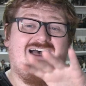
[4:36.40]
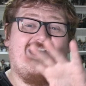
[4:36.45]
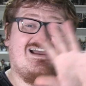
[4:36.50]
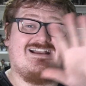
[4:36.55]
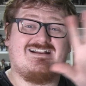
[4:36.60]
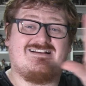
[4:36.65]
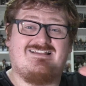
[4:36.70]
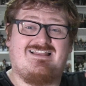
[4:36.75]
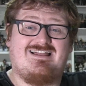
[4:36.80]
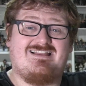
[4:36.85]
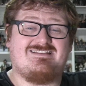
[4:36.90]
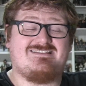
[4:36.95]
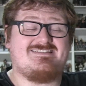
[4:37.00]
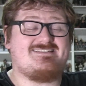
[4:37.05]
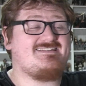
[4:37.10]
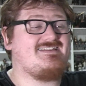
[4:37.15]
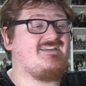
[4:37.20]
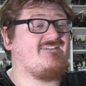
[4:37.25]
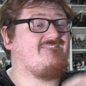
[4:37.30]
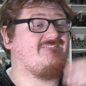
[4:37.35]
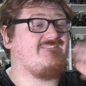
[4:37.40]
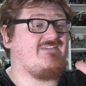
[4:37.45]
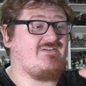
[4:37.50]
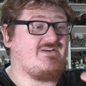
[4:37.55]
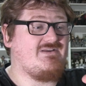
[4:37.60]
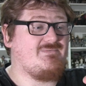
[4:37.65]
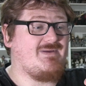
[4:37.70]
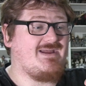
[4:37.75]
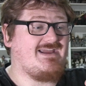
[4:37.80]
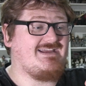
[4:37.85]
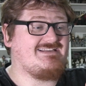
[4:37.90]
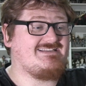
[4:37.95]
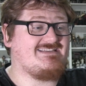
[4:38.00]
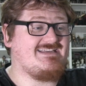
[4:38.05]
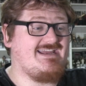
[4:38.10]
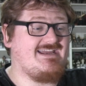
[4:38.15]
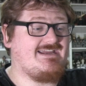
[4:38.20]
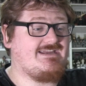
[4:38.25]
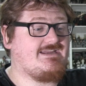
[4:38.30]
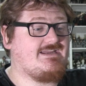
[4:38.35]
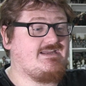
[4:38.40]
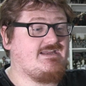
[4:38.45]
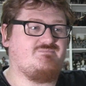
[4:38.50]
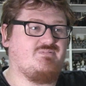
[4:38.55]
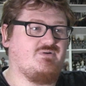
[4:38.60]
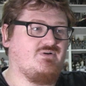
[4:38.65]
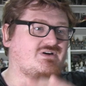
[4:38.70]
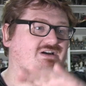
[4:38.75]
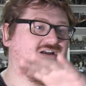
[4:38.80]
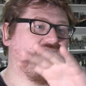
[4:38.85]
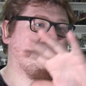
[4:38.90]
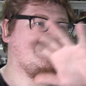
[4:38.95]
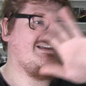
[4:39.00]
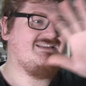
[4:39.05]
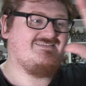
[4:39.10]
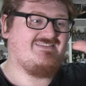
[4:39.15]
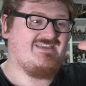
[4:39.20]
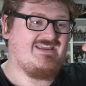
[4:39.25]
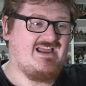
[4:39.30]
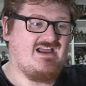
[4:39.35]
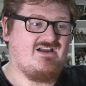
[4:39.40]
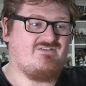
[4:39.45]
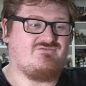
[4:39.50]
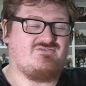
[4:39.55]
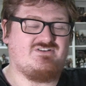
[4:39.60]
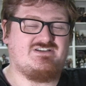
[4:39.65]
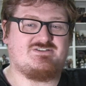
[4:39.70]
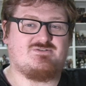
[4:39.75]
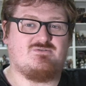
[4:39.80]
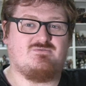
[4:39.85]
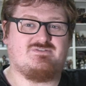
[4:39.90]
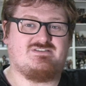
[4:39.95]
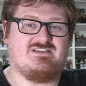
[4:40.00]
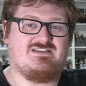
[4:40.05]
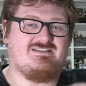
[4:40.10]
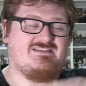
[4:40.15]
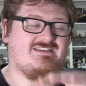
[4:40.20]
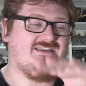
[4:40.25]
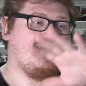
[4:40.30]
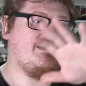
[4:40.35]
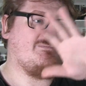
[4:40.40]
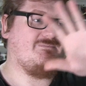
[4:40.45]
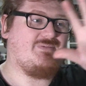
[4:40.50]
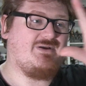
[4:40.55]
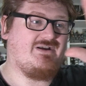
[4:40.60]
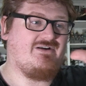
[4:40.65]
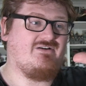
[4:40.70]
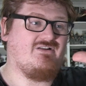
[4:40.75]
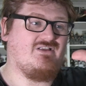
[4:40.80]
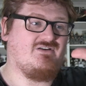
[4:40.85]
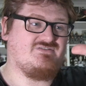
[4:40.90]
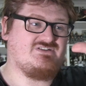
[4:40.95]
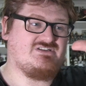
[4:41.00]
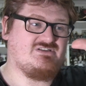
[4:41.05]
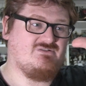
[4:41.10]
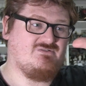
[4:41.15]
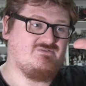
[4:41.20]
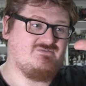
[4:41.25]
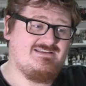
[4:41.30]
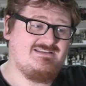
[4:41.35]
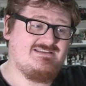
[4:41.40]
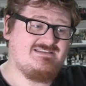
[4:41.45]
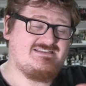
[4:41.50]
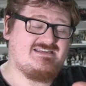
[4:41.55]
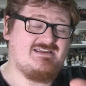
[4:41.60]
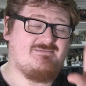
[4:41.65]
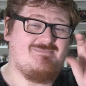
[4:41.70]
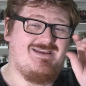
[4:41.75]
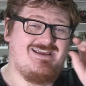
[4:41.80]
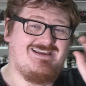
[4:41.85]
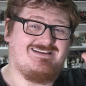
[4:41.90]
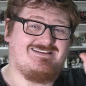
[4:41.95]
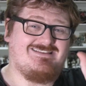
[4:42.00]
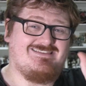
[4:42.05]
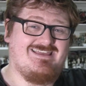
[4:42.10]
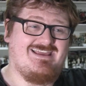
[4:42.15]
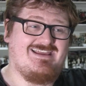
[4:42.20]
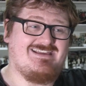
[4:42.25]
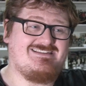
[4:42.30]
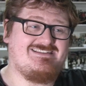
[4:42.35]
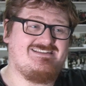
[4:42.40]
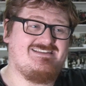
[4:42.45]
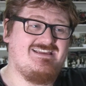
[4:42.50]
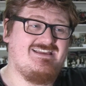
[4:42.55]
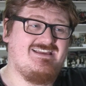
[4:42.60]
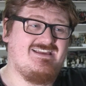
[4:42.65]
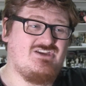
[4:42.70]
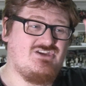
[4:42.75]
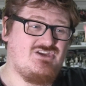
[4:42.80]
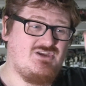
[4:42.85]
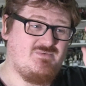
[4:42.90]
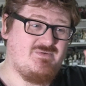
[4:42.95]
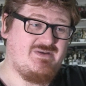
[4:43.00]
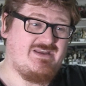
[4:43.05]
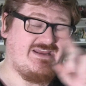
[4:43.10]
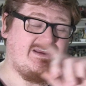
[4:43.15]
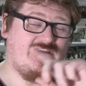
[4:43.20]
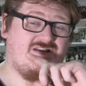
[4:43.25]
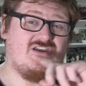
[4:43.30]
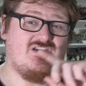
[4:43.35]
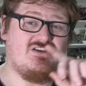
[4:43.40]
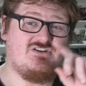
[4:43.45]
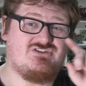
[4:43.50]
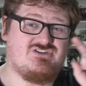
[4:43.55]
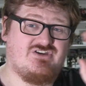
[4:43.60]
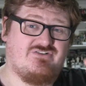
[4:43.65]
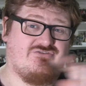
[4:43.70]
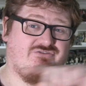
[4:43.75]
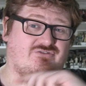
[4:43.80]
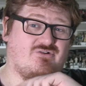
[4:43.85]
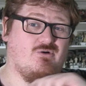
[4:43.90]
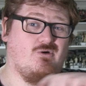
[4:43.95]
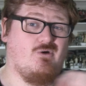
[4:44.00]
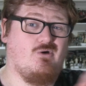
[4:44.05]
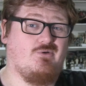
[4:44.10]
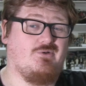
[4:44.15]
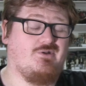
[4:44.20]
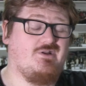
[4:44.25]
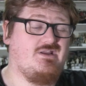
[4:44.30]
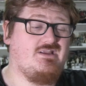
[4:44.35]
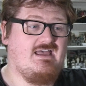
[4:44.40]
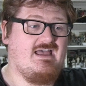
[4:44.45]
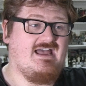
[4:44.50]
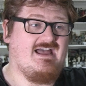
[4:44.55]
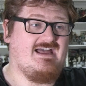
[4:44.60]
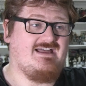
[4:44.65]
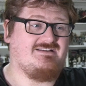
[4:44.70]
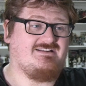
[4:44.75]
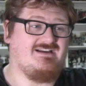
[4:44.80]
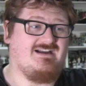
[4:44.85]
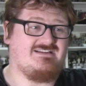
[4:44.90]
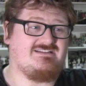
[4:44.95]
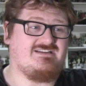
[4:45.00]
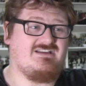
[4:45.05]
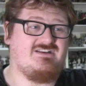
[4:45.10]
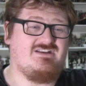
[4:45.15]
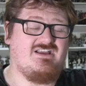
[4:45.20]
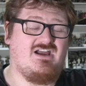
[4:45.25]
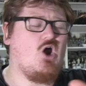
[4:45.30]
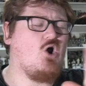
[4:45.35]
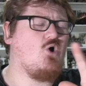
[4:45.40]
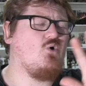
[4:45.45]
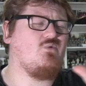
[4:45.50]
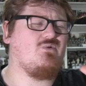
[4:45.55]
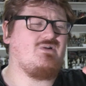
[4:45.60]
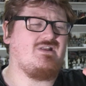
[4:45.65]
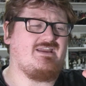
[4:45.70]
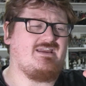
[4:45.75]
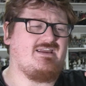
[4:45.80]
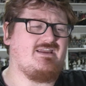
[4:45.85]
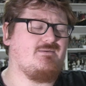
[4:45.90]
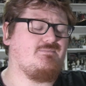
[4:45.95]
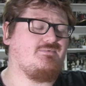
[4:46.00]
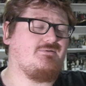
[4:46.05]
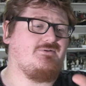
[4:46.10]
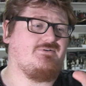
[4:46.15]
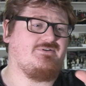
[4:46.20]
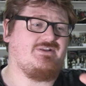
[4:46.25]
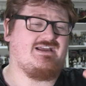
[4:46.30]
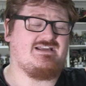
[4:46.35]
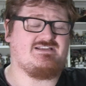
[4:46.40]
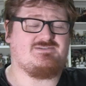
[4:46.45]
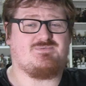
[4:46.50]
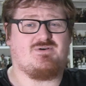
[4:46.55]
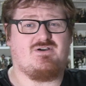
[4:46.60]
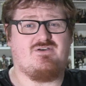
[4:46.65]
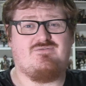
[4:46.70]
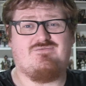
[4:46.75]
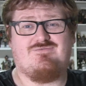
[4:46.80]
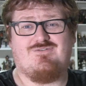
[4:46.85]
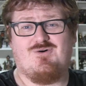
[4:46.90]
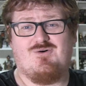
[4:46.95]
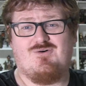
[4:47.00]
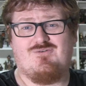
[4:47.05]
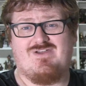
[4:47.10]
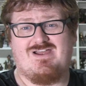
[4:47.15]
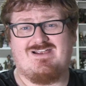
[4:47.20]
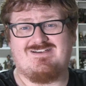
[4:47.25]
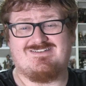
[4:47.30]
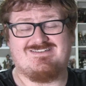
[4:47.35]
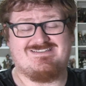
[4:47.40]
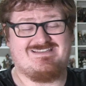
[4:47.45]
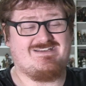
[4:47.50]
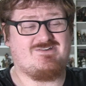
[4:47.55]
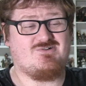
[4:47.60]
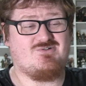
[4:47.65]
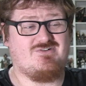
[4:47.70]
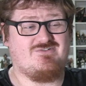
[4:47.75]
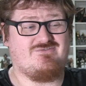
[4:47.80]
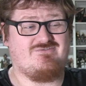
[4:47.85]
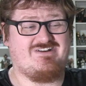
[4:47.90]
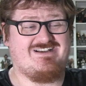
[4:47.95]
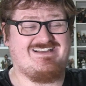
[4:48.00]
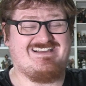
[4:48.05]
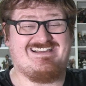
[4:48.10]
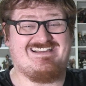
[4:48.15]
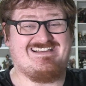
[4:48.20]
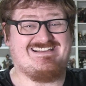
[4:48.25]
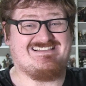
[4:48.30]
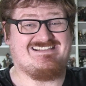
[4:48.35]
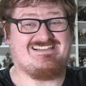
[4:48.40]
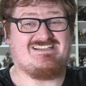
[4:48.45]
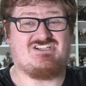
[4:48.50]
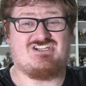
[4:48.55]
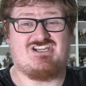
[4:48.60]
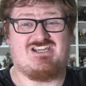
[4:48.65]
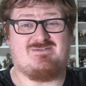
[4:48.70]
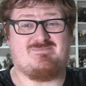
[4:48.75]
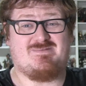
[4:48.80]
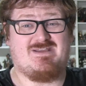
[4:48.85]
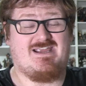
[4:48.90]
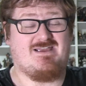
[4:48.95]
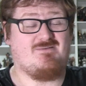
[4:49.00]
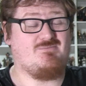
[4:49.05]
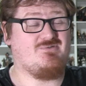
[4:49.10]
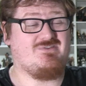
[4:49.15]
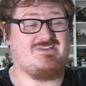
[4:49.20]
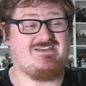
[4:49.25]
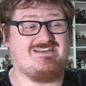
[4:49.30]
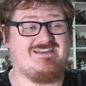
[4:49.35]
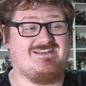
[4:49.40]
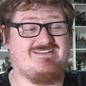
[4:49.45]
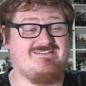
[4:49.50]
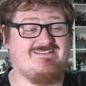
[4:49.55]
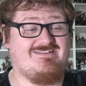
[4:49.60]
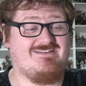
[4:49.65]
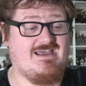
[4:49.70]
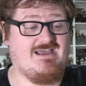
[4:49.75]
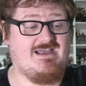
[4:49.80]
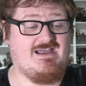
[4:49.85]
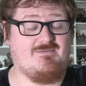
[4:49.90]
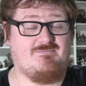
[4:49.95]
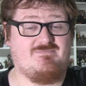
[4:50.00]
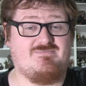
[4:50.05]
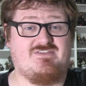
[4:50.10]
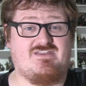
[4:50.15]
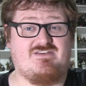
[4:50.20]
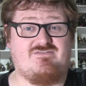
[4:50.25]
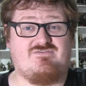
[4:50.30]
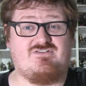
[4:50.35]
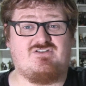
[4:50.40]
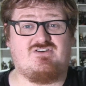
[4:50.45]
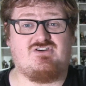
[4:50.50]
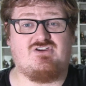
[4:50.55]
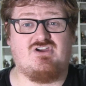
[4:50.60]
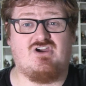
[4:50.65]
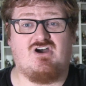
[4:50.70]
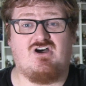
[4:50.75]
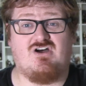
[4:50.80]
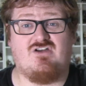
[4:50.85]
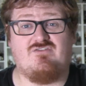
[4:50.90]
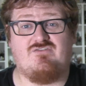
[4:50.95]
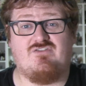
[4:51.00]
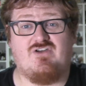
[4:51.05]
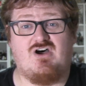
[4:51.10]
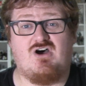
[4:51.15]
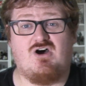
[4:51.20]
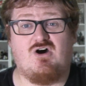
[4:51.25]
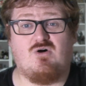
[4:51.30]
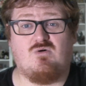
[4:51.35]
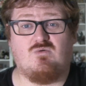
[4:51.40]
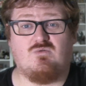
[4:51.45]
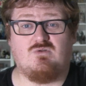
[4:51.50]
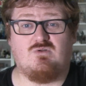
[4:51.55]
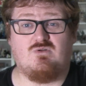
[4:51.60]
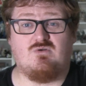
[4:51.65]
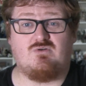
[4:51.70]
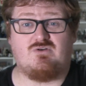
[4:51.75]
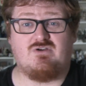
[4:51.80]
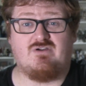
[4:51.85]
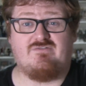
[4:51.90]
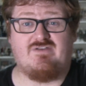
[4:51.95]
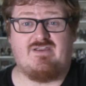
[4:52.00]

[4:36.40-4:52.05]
At glance, very basic, but they have resculpted the Imperial Officer look to make this unique to Thrawn, and I can only applaud Hasbro for that, because they could have really easily cheaped out, but they didn't. They've got the whole look of